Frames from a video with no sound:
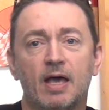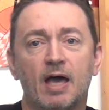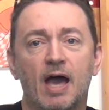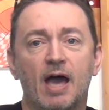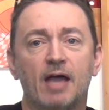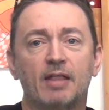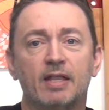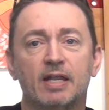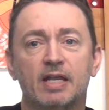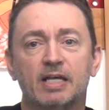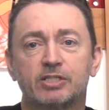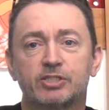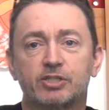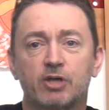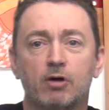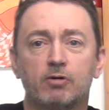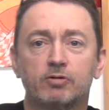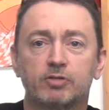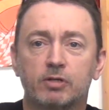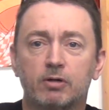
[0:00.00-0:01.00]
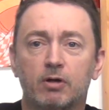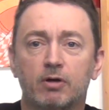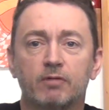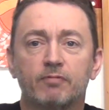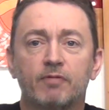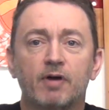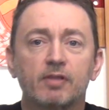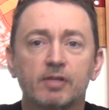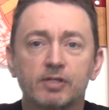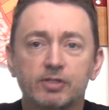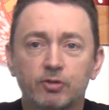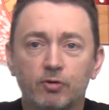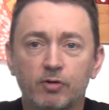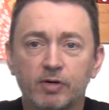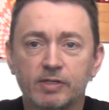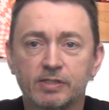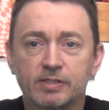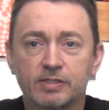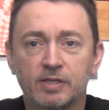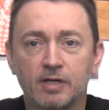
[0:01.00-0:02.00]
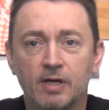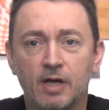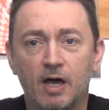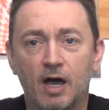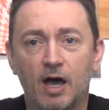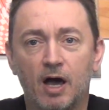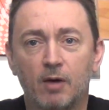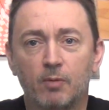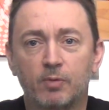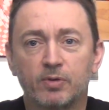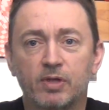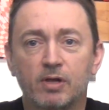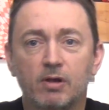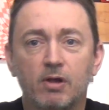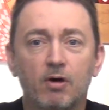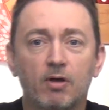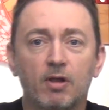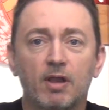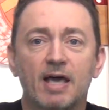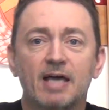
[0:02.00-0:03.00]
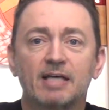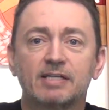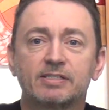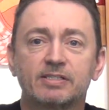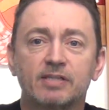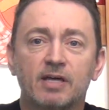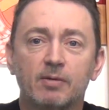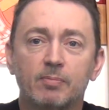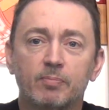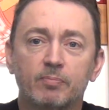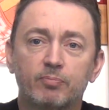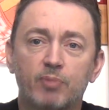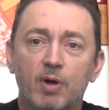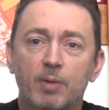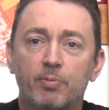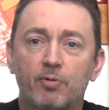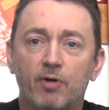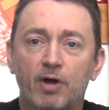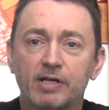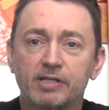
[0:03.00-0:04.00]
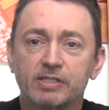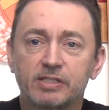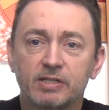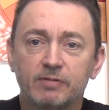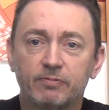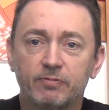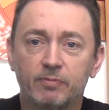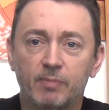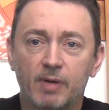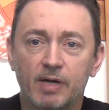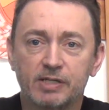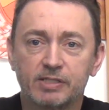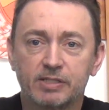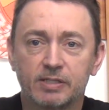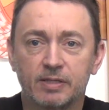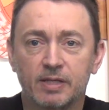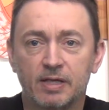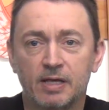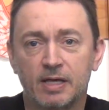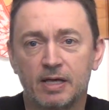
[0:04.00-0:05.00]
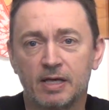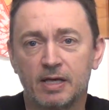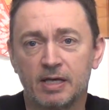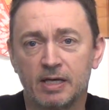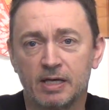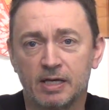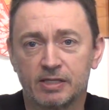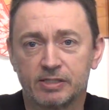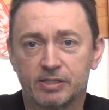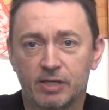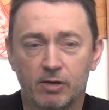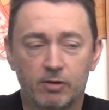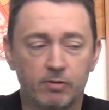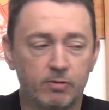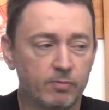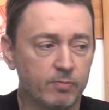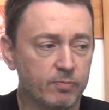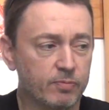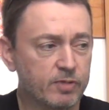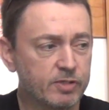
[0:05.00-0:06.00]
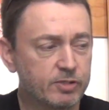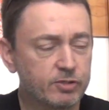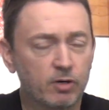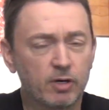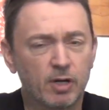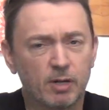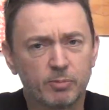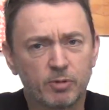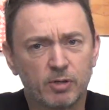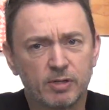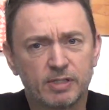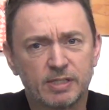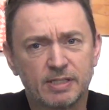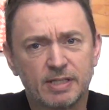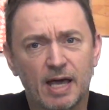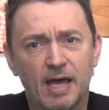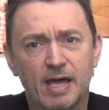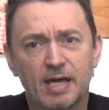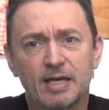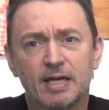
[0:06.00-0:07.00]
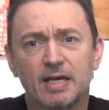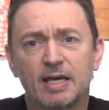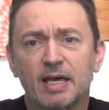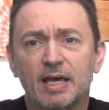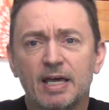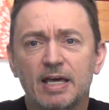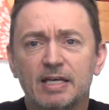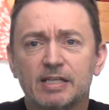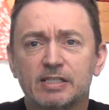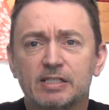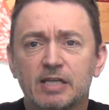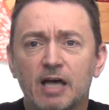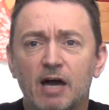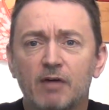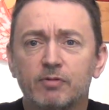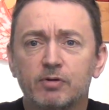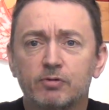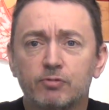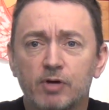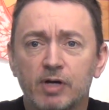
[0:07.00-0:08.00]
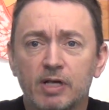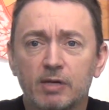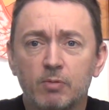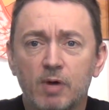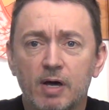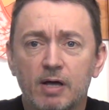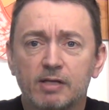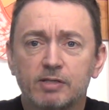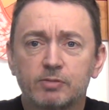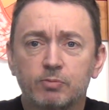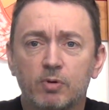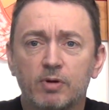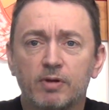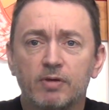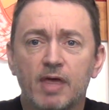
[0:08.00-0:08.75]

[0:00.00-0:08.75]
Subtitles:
and then it shows a lot of other joints with a lot less preparation information. So the joint I'm doing today is covered really well. It's one of